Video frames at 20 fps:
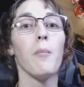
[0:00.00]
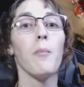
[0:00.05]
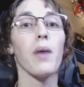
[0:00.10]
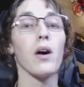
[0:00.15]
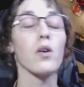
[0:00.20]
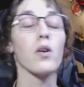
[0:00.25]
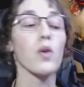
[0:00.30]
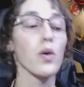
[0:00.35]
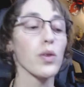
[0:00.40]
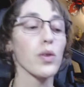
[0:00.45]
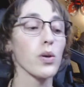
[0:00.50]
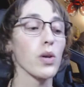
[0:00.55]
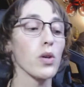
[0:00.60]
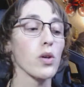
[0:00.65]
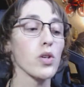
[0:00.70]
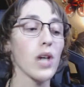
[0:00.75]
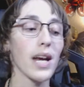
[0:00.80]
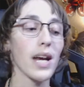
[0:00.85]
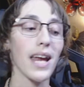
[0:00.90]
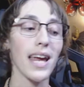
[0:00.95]
but I'll go through and
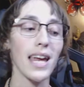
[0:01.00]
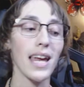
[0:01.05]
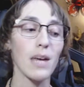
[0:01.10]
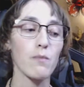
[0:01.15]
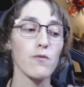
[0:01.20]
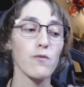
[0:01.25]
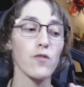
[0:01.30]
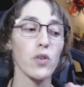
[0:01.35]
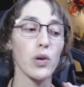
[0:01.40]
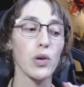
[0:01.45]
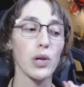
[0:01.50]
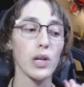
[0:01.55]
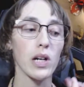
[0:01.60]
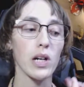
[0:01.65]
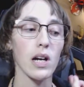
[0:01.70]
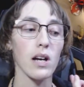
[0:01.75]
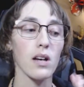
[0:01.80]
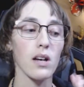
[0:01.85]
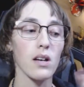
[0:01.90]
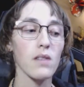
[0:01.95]
I'll try to aim for